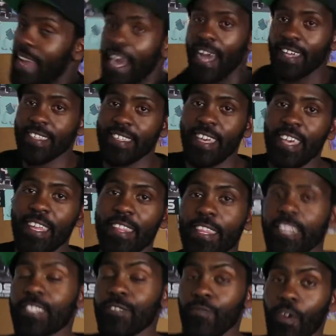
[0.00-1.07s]
guys,
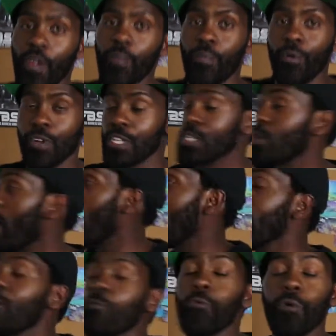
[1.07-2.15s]
this is very important to
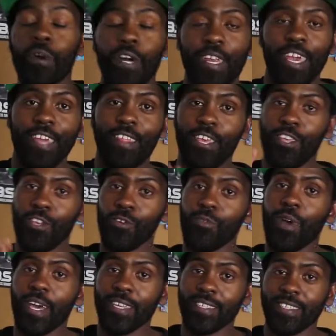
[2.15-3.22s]
anyone in the
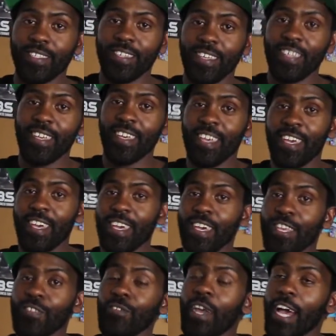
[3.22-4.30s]
US.
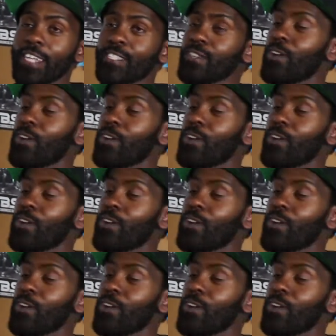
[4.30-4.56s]
You guys